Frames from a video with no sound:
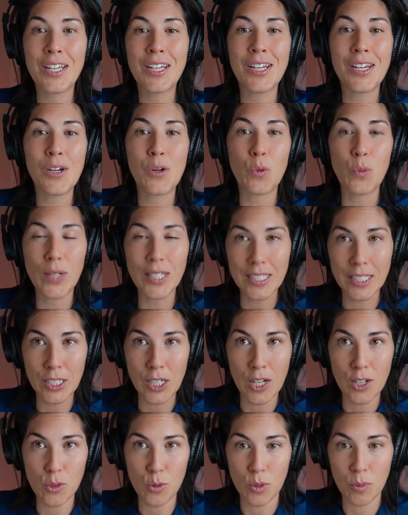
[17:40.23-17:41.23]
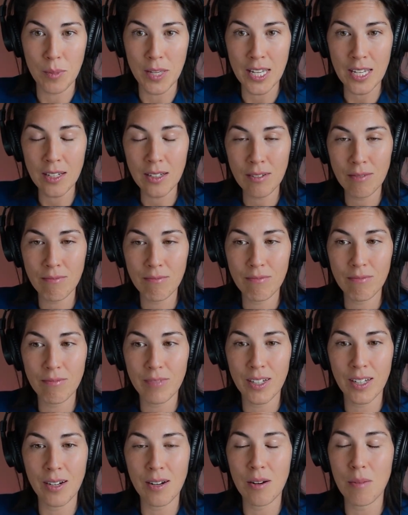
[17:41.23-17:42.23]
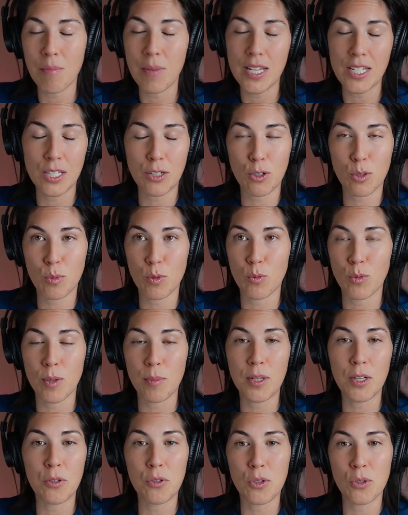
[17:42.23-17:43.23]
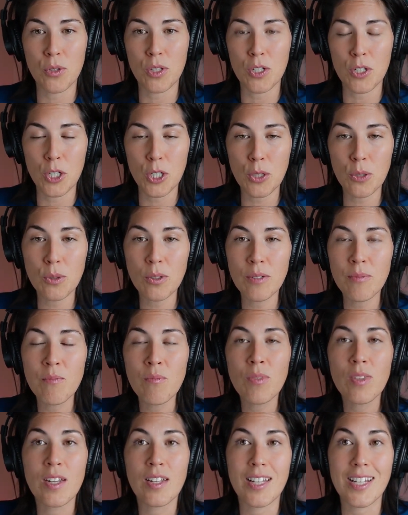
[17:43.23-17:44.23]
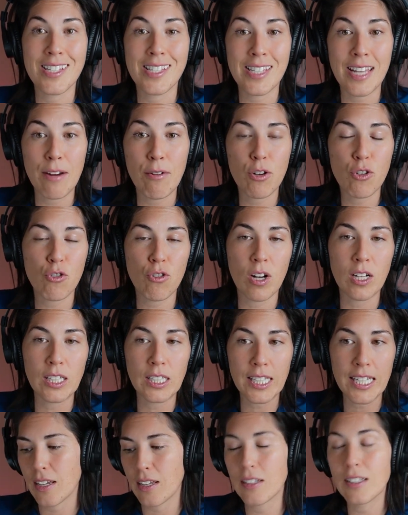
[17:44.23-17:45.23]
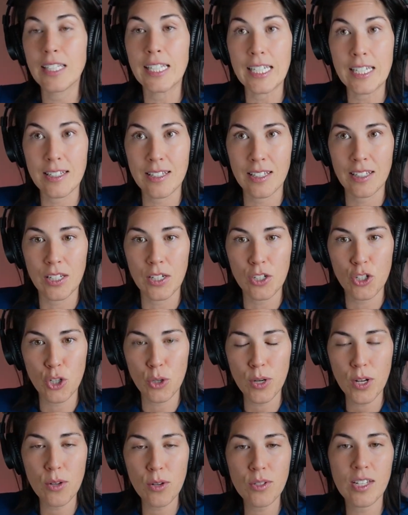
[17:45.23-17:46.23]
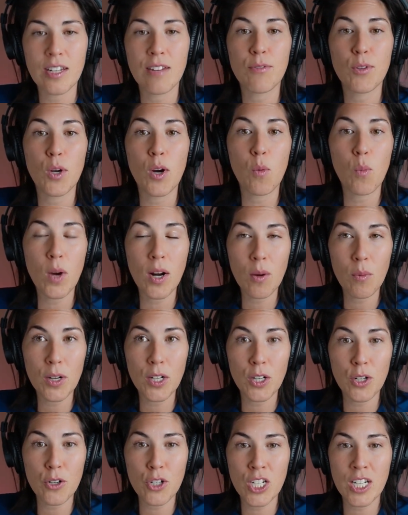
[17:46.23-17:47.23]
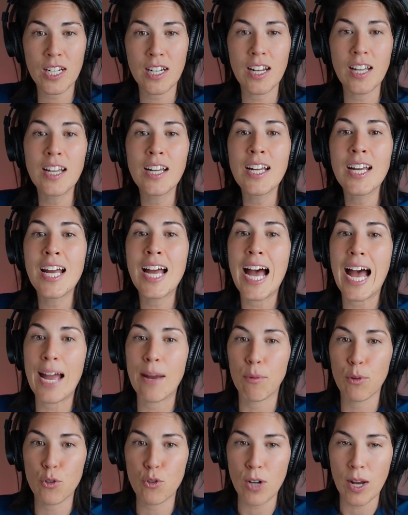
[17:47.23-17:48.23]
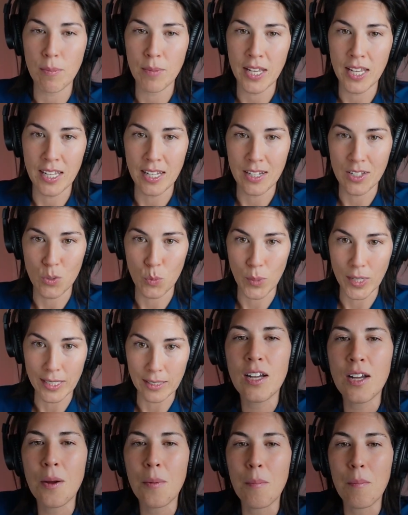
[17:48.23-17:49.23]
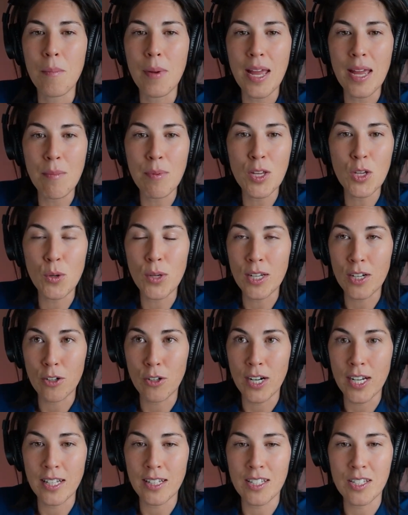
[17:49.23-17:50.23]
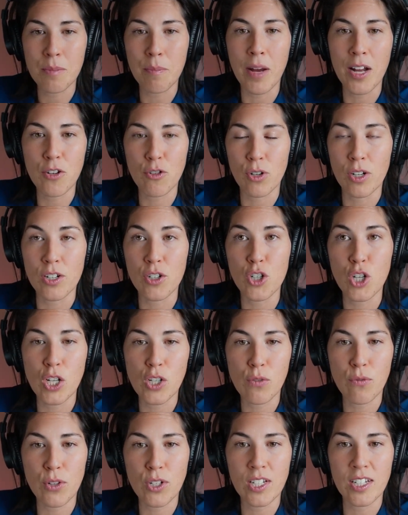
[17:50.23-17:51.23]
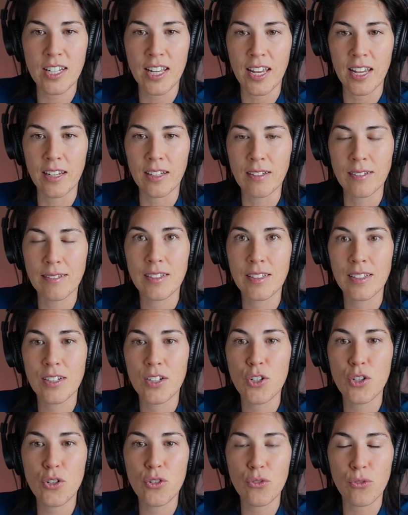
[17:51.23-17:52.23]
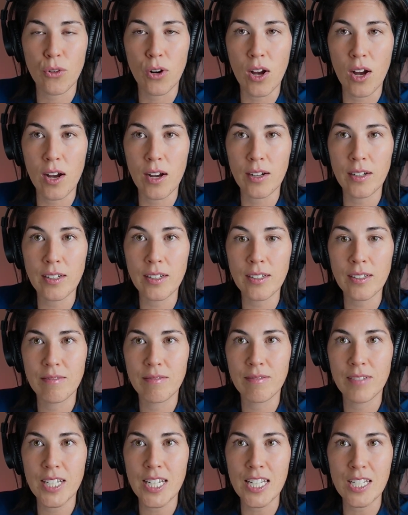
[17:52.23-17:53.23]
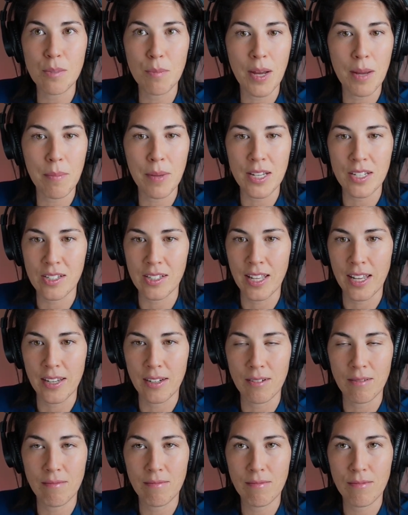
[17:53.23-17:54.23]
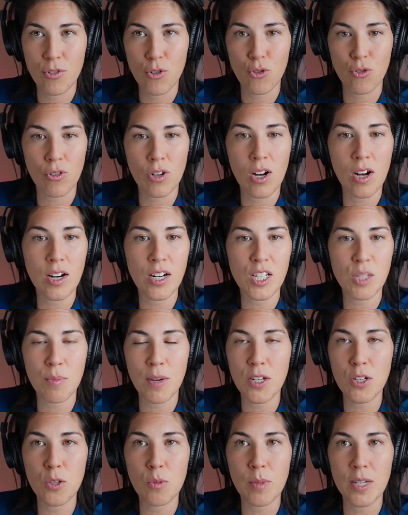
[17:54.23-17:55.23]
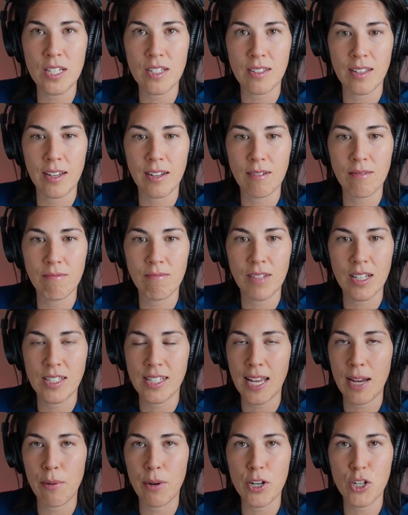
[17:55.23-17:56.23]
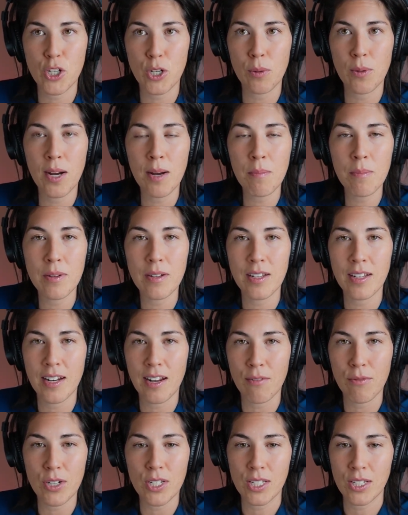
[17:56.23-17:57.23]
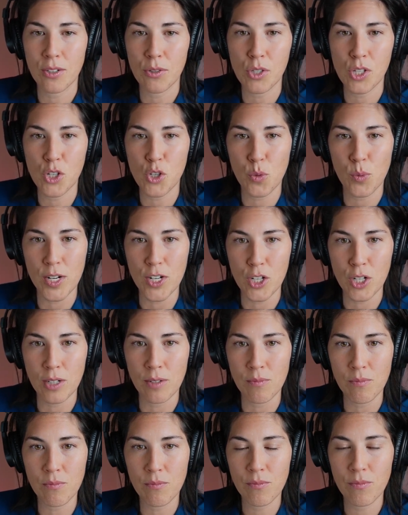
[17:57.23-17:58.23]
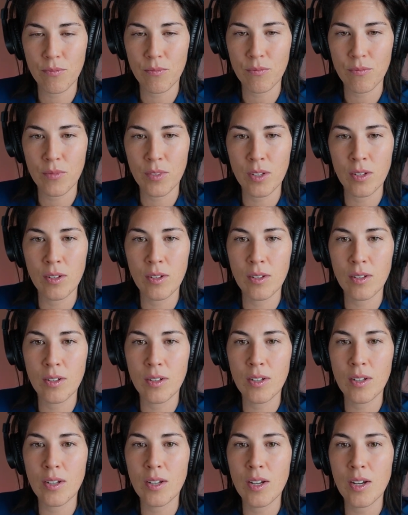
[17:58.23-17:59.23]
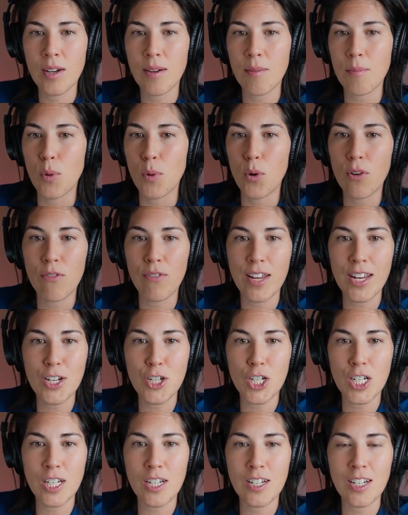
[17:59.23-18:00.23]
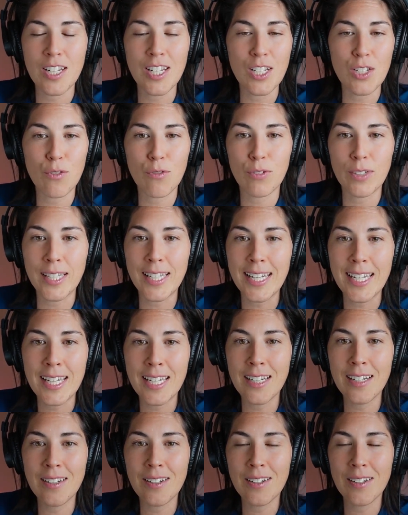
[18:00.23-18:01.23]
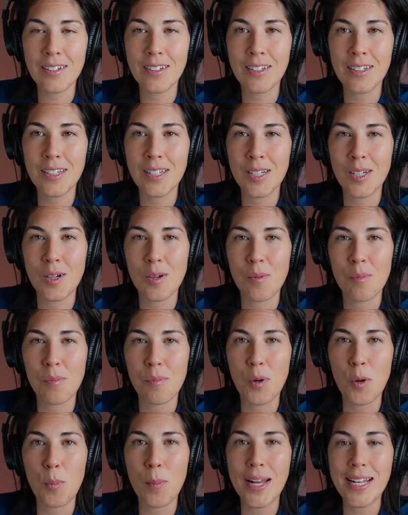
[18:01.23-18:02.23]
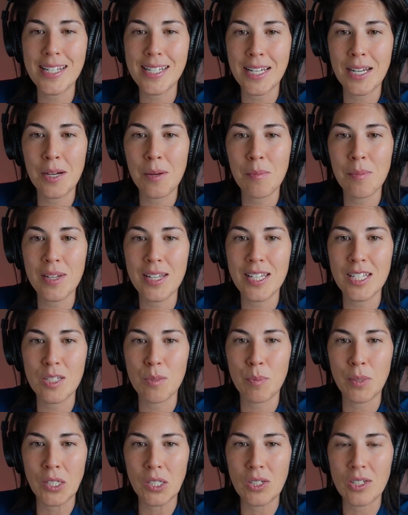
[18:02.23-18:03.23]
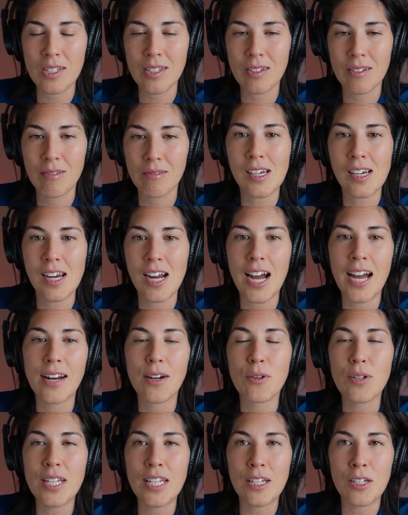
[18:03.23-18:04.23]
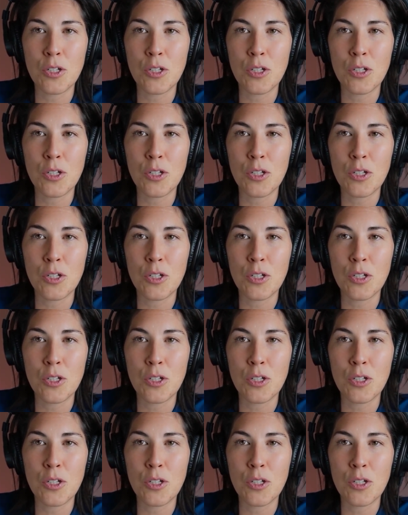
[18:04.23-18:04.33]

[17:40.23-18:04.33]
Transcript: weekly calls with me, and an amazing group of women who do the do, that's Thyroid Strong Elite. Link is in the show notes. And if you want one-on-one coaching, I will drop that in as well. Maybe you integrate this mantra just for today. Strong is my baseline. Strong is my new baseline. That's how I show up in every single situation. Motivation is fleeting. Momentum is built. I don't need a new